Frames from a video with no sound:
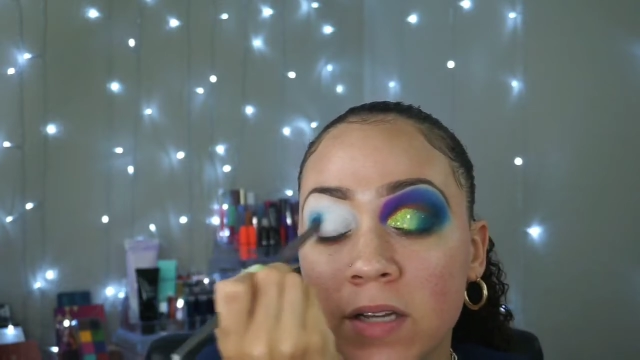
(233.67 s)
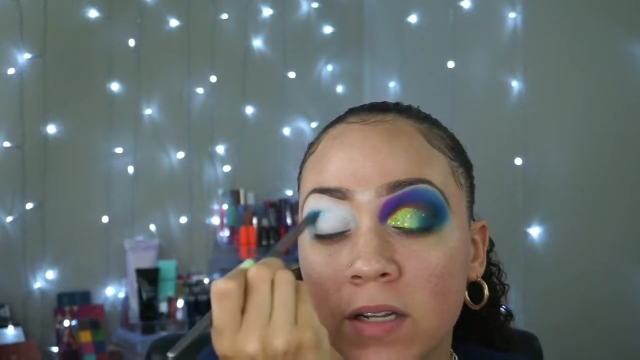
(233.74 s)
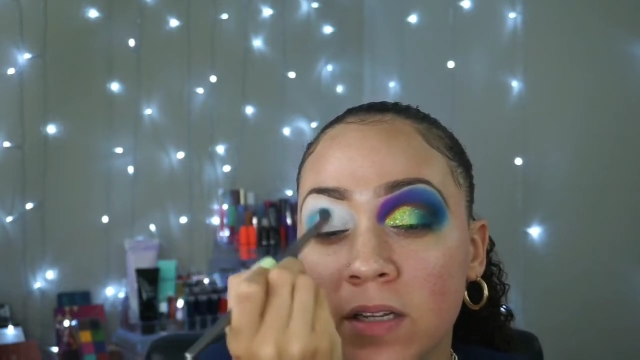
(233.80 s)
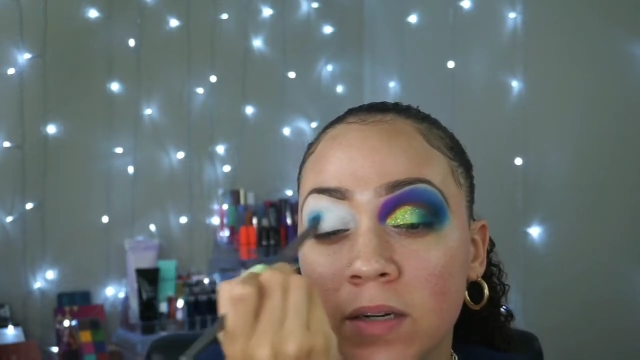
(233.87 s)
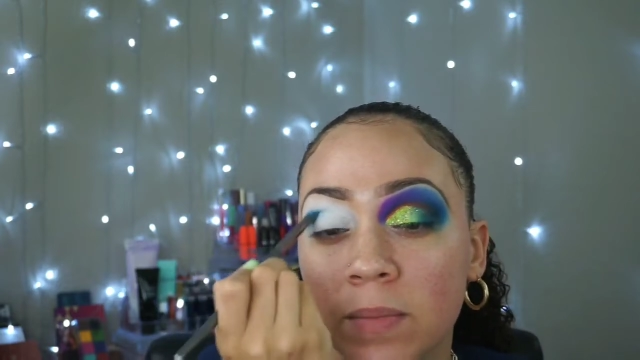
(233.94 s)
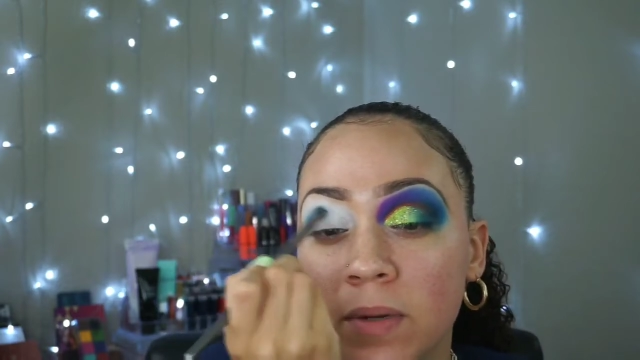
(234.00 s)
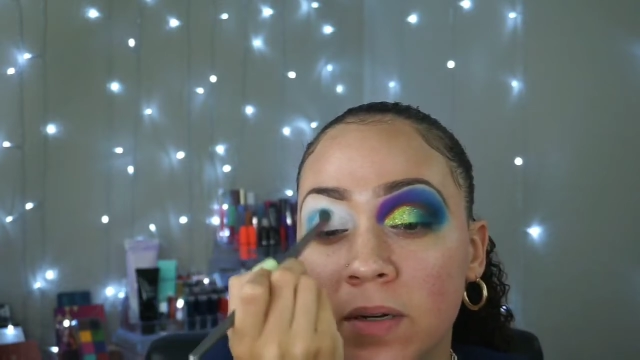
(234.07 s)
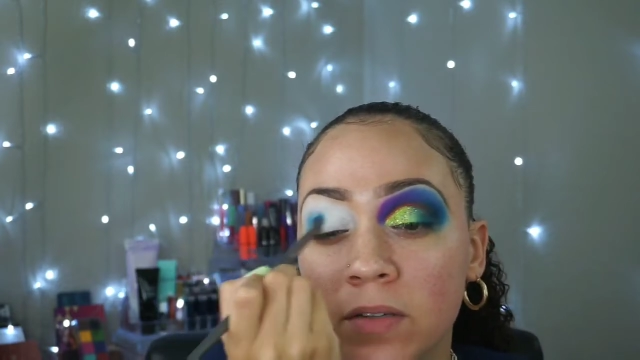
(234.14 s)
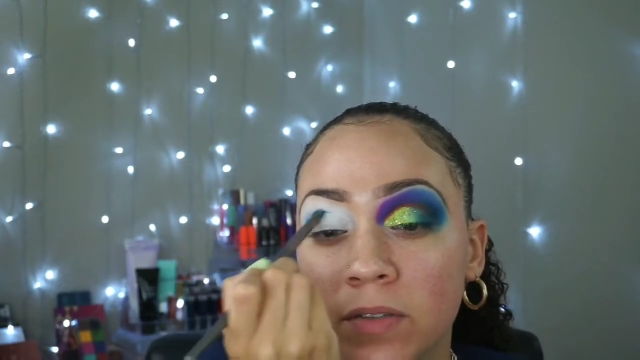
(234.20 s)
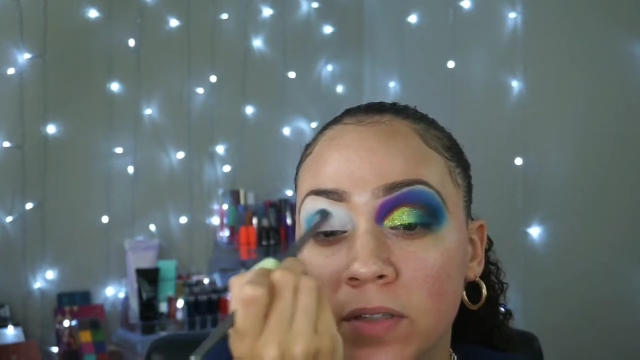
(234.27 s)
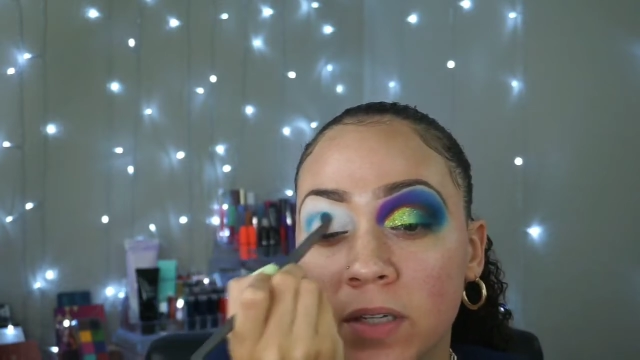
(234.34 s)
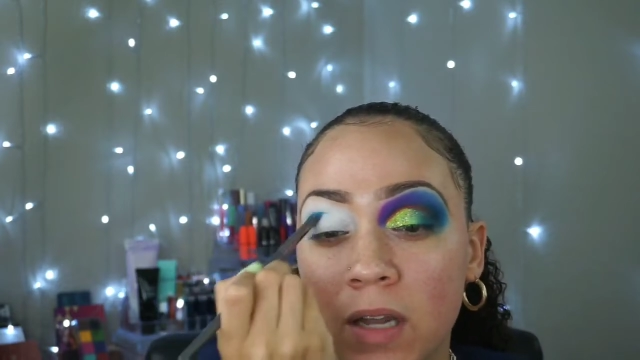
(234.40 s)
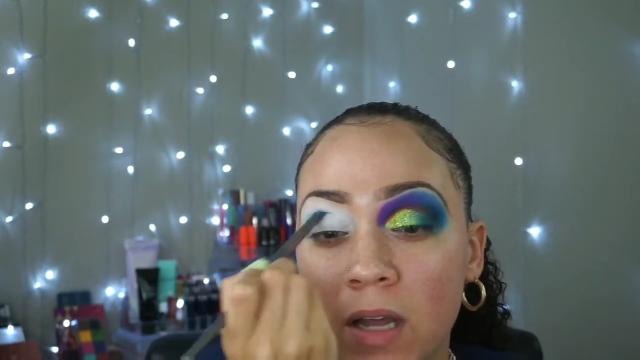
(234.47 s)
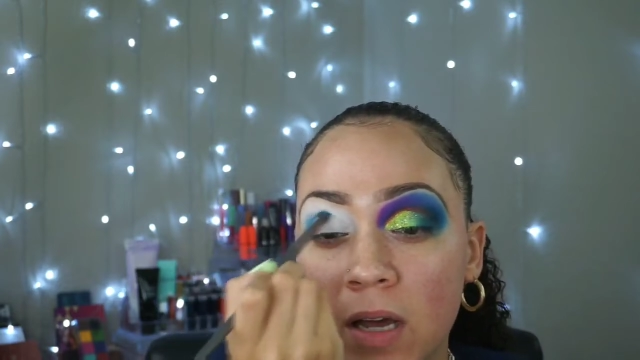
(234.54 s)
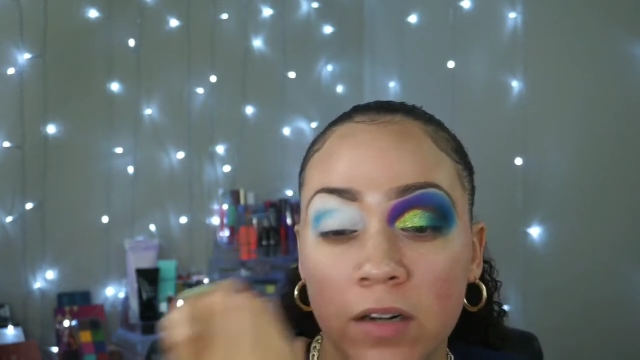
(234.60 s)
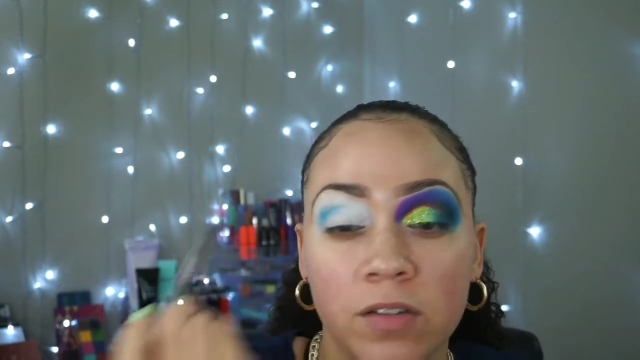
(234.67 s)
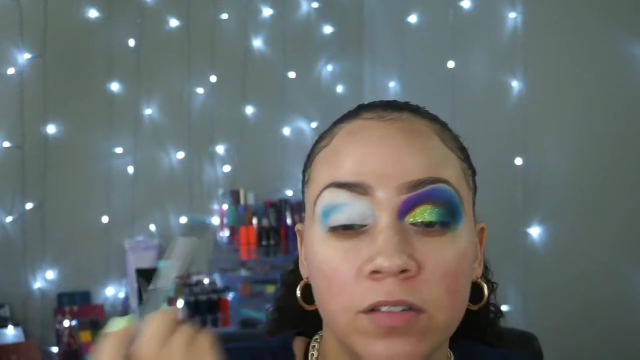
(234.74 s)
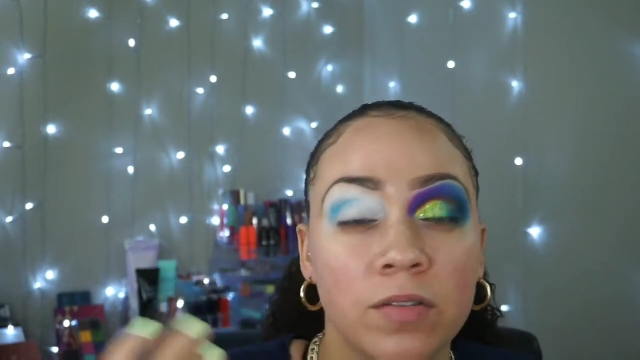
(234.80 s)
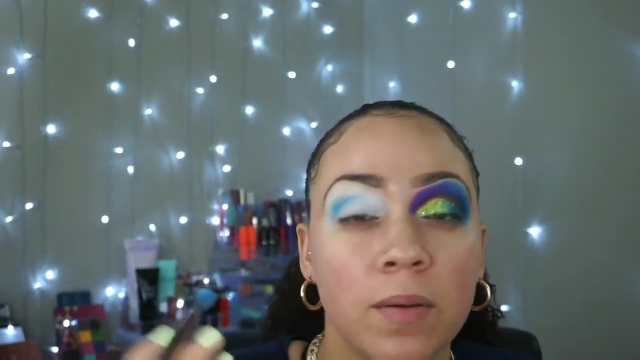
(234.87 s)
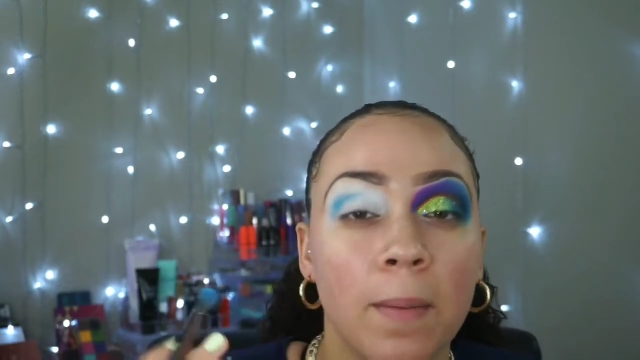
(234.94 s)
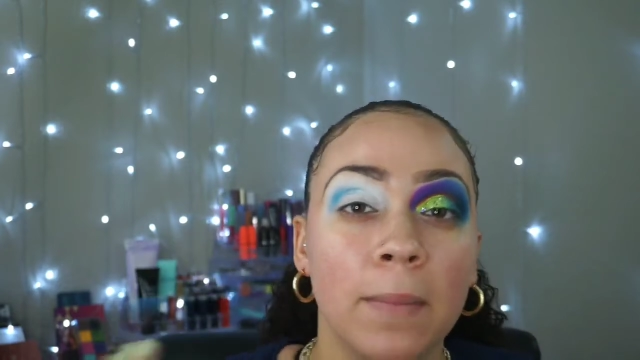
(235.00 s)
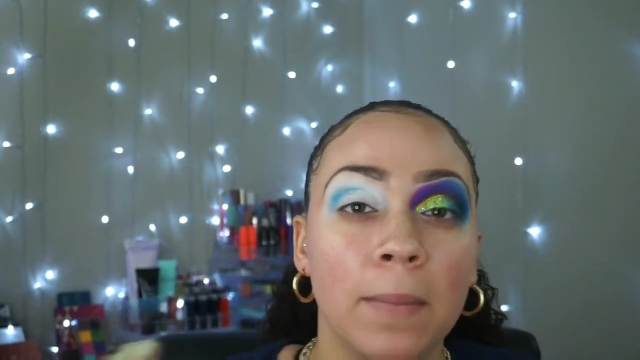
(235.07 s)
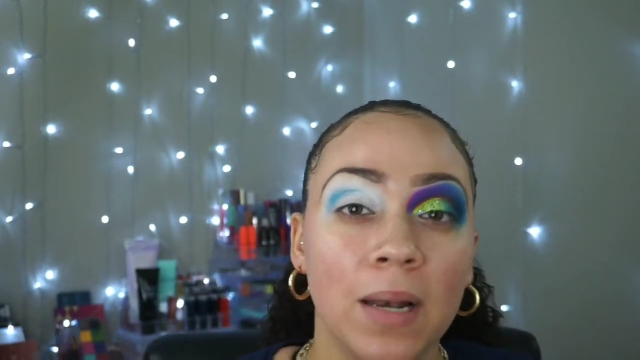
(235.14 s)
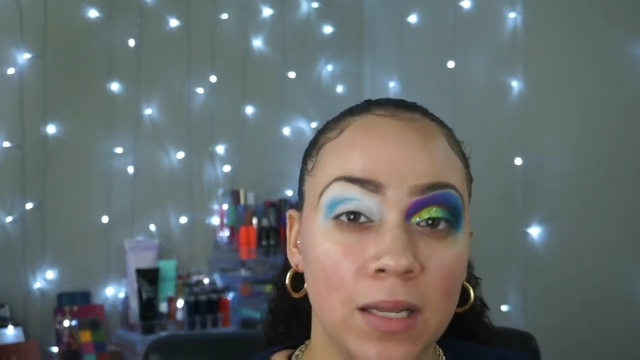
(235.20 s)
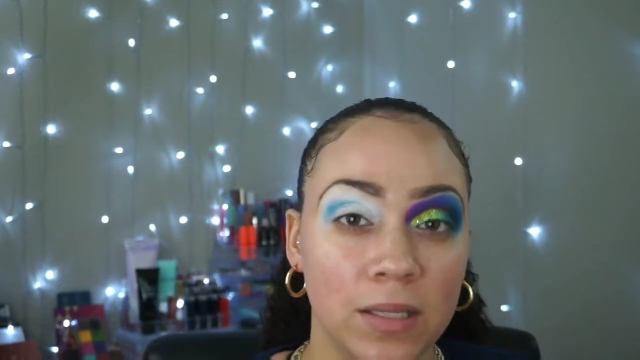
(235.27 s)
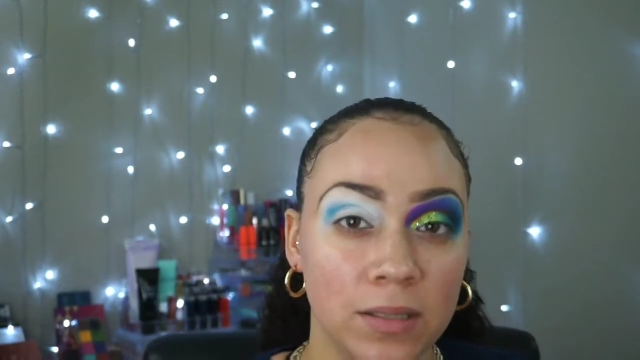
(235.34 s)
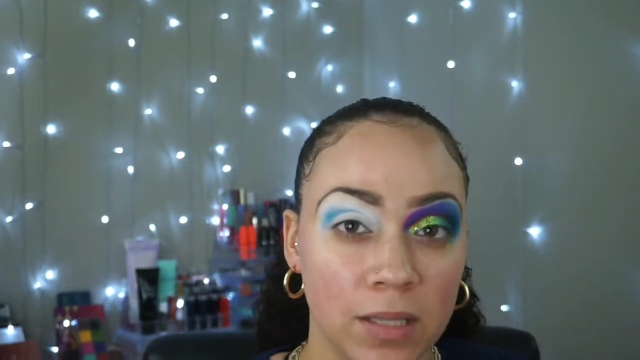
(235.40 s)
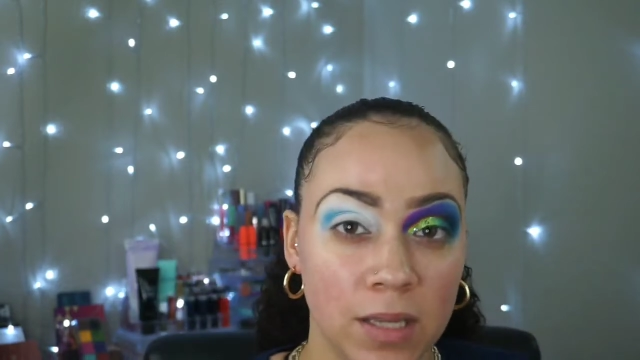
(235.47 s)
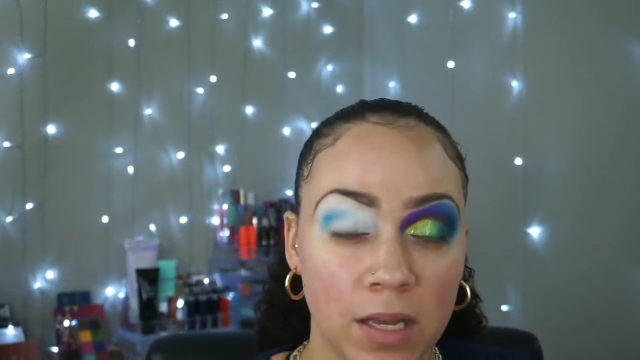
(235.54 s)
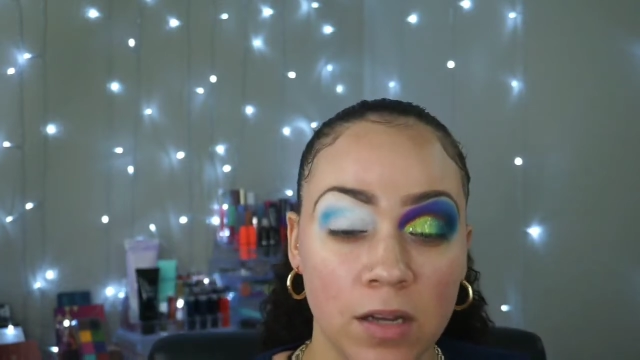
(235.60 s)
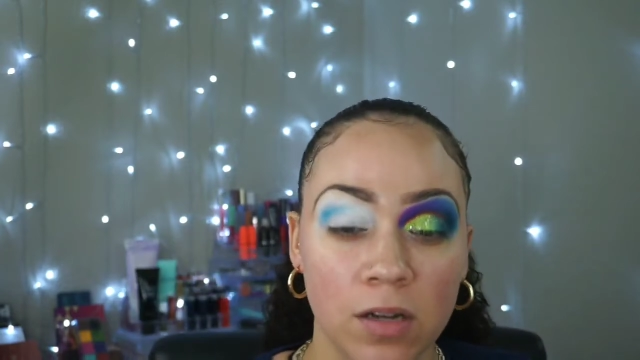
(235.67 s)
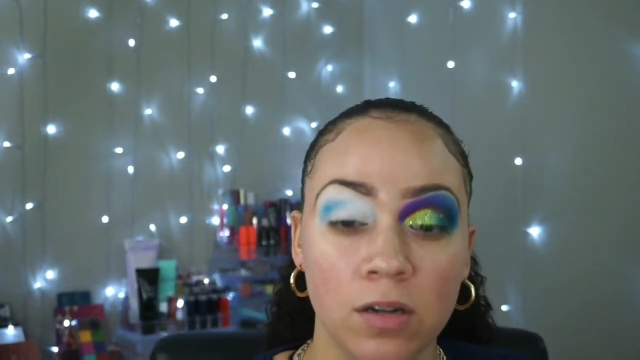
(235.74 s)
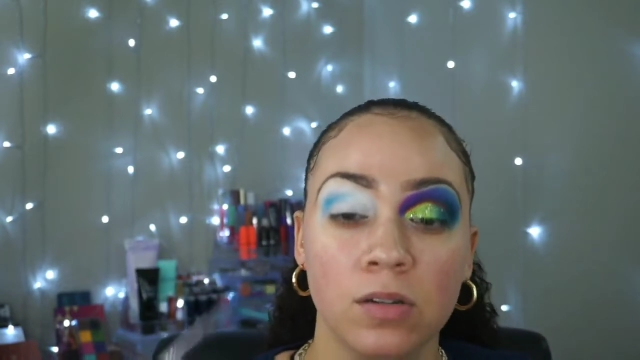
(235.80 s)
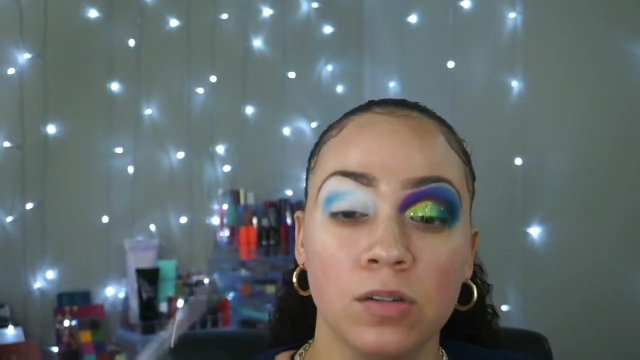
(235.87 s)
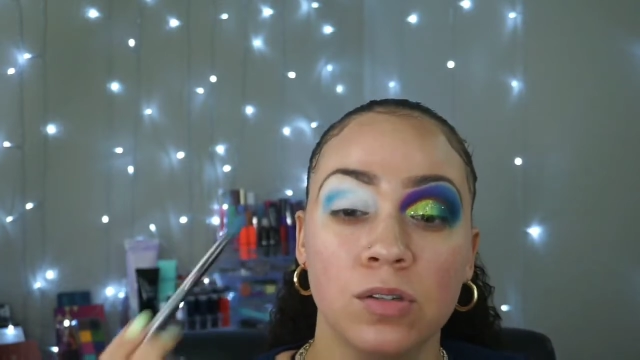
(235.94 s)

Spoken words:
a little bit of a lot of blending,